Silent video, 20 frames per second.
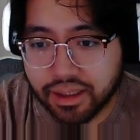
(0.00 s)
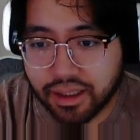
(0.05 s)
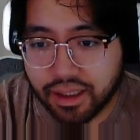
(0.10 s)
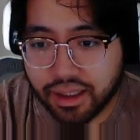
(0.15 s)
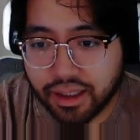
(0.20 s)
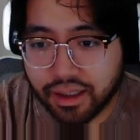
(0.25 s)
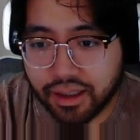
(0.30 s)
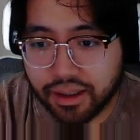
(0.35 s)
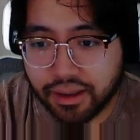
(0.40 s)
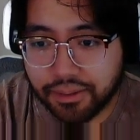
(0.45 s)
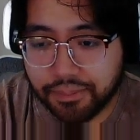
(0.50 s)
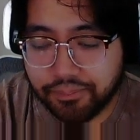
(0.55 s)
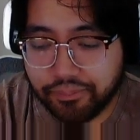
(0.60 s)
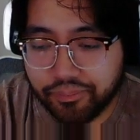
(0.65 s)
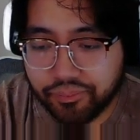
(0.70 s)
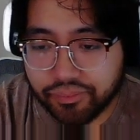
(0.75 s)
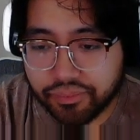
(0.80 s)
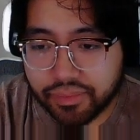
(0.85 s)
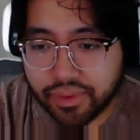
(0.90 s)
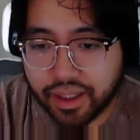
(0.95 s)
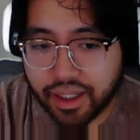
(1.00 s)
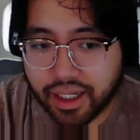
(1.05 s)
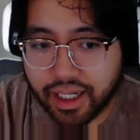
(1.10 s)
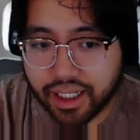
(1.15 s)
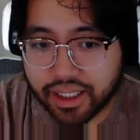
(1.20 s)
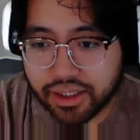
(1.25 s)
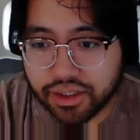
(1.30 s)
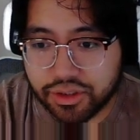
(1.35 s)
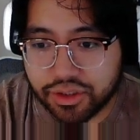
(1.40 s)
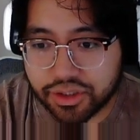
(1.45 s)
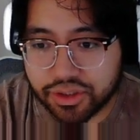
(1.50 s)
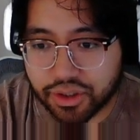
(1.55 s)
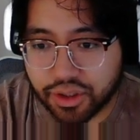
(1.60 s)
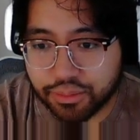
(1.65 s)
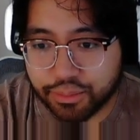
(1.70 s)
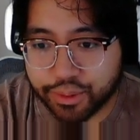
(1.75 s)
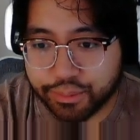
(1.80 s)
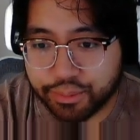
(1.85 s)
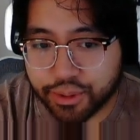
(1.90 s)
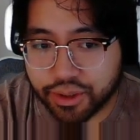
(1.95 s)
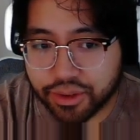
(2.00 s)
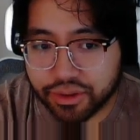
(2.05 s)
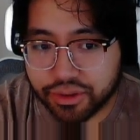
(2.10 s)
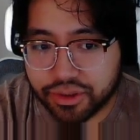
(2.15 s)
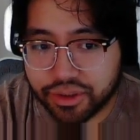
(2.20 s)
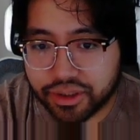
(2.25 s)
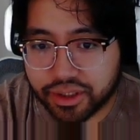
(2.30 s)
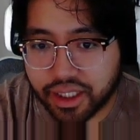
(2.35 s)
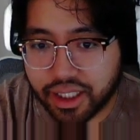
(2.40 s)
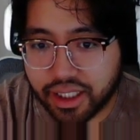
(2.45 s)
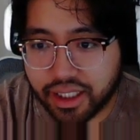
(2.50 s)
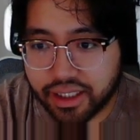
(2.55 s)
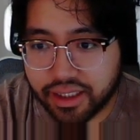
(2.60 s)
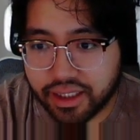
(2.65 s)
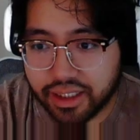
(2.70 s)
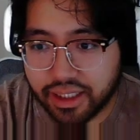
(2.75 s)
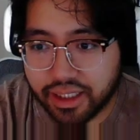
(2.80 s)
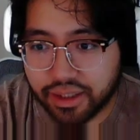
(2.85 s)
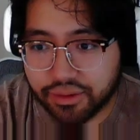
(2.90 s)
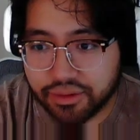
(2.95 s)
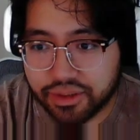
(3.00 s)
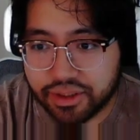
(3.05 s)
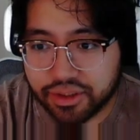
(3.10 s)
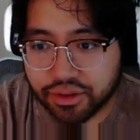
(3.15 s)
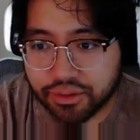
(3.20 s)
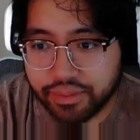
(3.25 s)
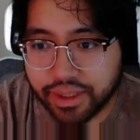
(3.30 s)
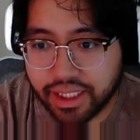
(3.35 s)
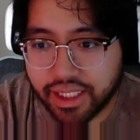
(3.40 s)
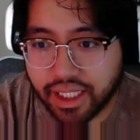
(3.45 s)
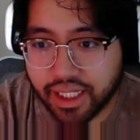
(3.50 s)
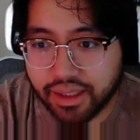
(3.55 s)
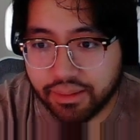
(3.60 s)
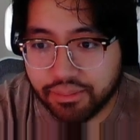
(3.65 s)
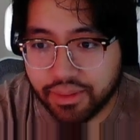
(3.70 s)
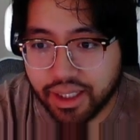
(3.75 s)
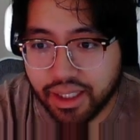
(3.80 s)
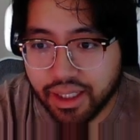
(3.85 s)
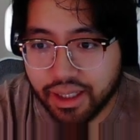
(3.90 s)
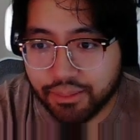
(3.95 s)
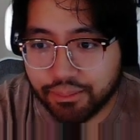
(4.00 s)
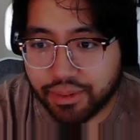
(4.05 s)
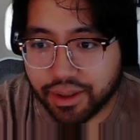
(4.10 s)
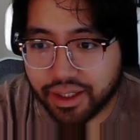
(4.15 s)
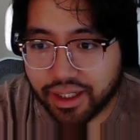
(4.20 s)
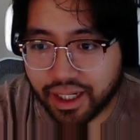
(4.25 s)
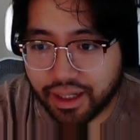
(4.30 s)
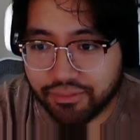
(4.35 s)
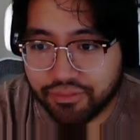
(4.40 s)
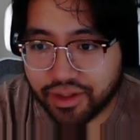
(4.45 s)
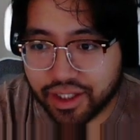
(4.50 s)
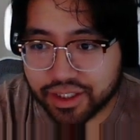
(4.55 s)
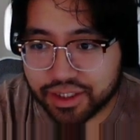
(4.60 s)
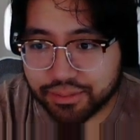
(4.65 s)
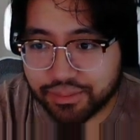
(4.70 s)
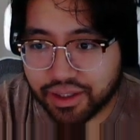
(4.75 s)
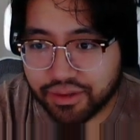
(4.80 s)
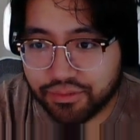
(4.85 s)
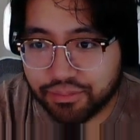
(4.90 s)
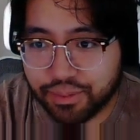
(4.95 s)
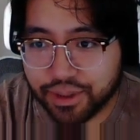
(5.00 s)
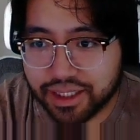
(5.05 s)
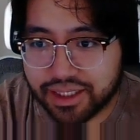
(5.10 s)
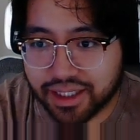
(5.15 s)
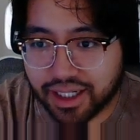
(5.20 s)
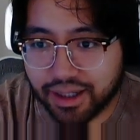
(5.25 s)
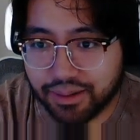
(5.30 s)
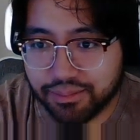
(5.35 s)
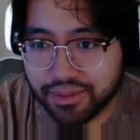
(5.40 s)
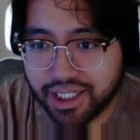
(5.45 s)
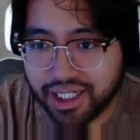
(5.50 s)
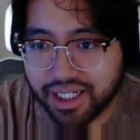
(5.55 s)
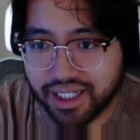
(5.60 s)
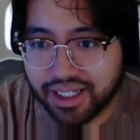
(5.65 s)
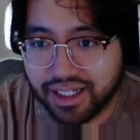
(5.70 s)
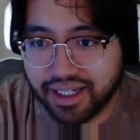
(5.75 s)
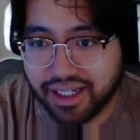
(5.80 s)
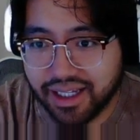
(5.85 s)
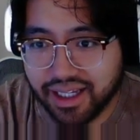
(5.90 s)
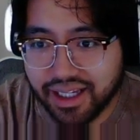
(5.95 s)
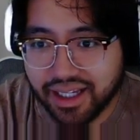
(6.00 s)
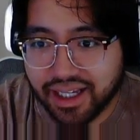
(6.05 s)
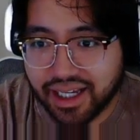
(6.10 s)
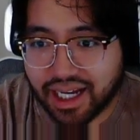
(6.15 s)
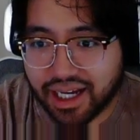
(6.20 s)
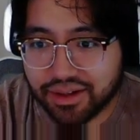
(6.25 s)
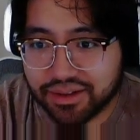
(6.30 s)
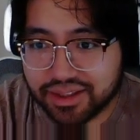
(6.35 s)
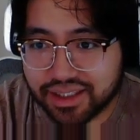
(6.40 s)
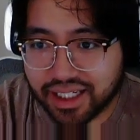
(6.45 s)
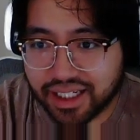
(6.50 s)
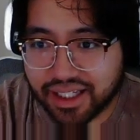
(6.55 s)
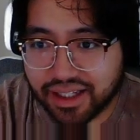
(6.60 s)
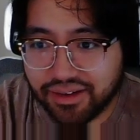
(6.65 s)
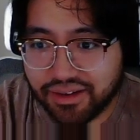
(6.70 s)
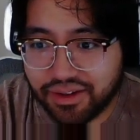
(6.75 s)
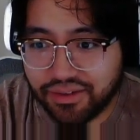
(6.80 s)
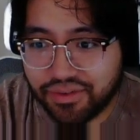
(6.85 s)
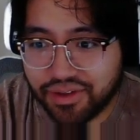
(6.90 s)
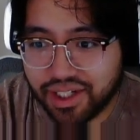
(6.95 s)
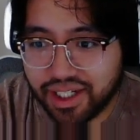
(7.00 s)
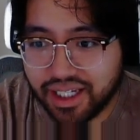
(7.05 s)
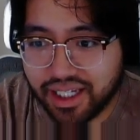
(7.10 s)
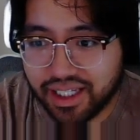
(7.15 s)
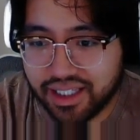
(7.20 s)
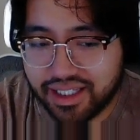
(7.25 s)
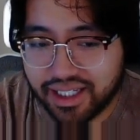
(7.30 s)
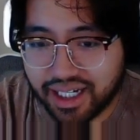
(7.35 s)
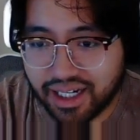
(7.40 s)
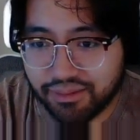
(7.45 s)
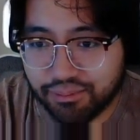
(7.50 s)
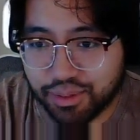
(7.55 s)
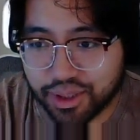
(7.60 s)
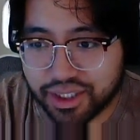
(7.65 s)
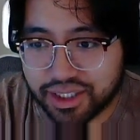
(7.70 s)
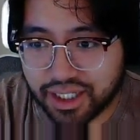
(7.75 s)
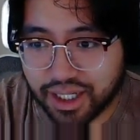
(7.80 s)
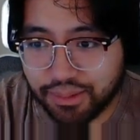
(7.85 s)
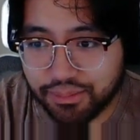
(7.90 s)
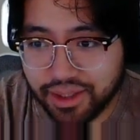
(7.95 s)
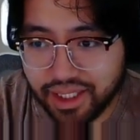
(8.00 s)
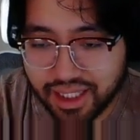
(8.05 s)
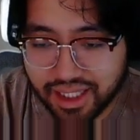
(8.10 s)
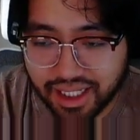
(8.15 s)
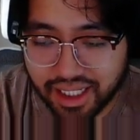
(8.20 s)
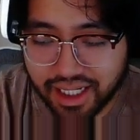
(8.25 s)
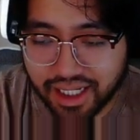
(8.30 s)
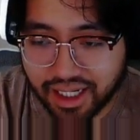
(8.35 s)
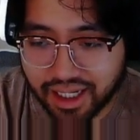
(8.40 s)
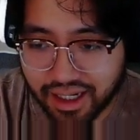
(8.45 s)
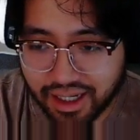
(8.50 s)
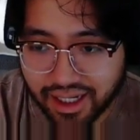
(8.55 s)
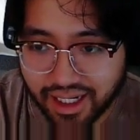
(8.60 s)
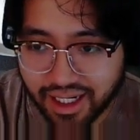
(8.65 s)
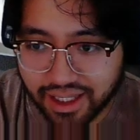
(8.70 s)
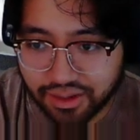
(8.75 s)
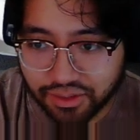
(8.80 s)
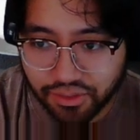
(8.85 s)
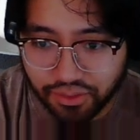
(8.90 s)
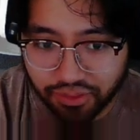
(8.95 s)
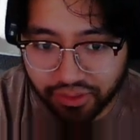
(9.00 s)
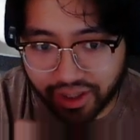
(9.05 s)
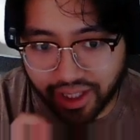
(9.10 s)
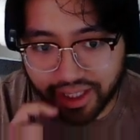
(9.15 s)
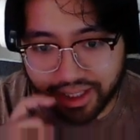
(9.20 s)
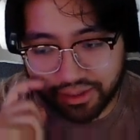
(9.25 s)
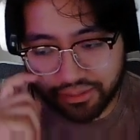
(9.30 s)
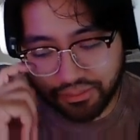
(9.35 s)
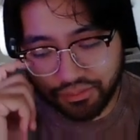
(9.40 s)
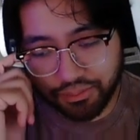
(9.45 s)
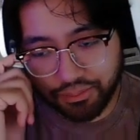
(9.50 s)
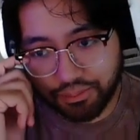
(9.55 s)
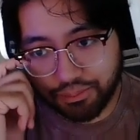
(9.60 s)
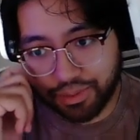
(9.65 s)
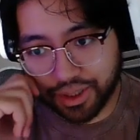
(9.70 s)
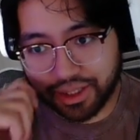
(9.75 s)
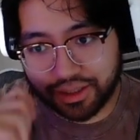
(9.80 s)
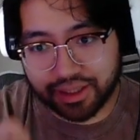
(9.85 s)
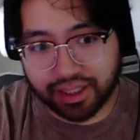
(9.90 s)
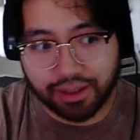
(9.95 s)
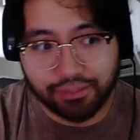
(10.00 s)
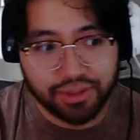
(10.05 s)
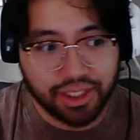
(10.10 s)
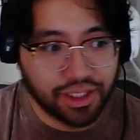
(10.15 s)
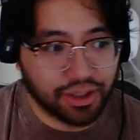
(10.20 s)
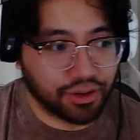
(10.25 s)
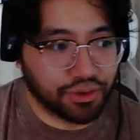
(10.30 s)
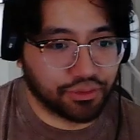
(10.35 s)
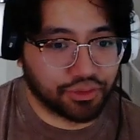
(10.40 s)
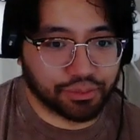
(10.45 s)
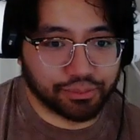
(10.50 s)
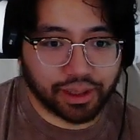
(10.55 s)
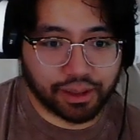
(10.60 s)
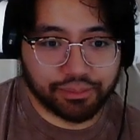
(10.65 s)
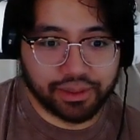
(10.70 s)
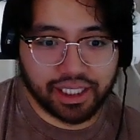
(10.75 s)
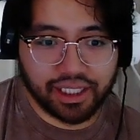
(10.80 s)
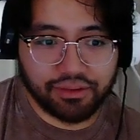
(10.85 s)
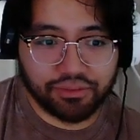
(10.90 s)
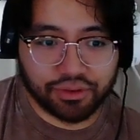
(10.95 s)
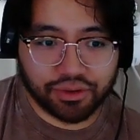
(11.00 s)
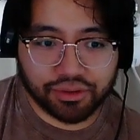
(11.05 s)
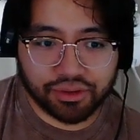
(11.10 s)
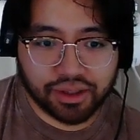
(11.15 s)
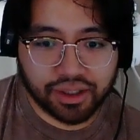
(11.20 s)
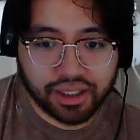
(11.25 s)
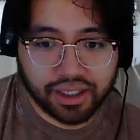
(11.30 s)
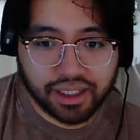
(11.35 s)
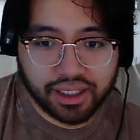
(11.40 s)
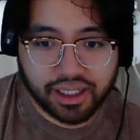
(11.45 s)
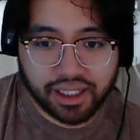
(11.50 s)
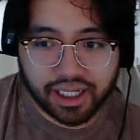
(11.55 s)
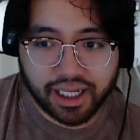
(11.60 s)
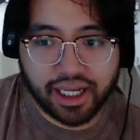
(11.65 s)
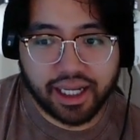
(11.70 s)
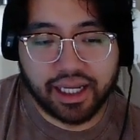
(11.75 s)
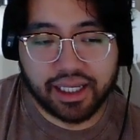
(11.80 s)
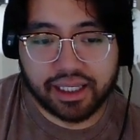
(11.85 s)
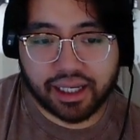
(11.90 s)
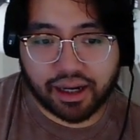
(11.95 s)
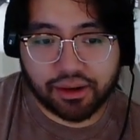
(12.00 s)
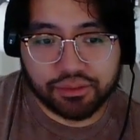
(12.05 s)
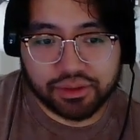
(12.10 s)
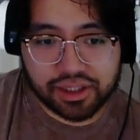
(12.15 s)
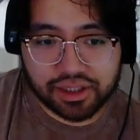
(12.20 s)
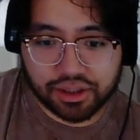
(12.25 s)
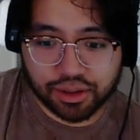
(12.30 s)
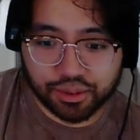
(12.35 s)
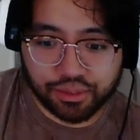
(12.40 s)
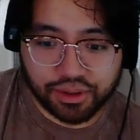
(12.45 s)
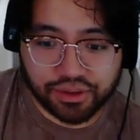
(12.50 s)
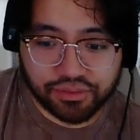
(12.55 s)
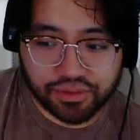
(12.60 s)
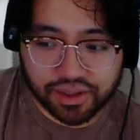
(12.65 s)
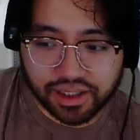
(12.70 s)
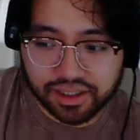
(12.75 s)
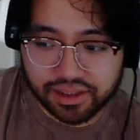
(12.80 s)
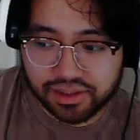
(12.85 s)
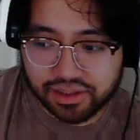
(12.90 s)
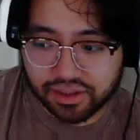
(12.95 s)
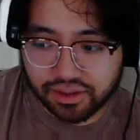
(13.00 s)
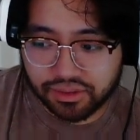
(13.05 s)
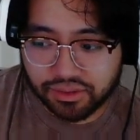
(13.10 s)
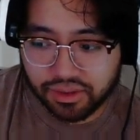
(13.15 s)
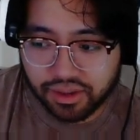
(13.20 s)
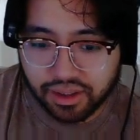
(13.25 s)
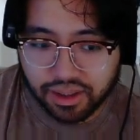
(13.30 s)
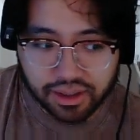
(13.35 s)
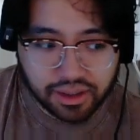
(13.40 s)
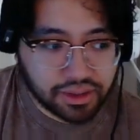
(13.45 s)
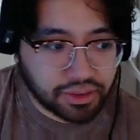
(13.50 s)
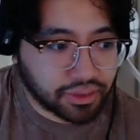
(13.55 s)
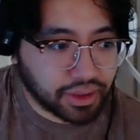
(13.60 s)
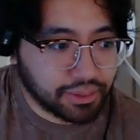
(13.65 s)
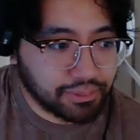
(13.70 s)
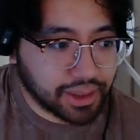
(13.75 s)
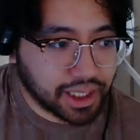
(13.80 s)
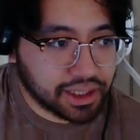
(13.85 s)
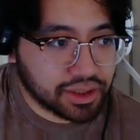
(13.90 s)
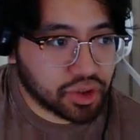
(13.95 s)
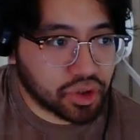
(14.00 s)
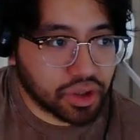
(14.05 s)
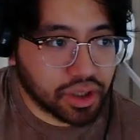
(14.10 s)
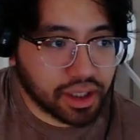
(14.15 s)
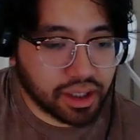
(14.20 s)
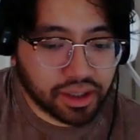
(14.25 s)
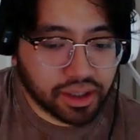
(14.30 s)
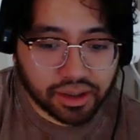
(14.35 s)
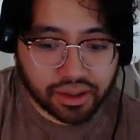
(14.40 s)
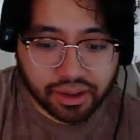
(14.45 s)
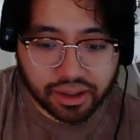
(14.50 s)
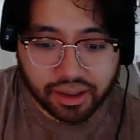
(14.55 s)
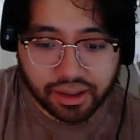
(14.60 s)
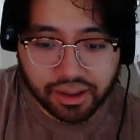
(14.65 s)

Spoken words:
I could just armor purge and that would still be game. But I'm flashing my Blitz Omni. I was like, if he did have Blitz Omni, then either or I could Blitz Omni over my medieval and I would still be fine. So great match there.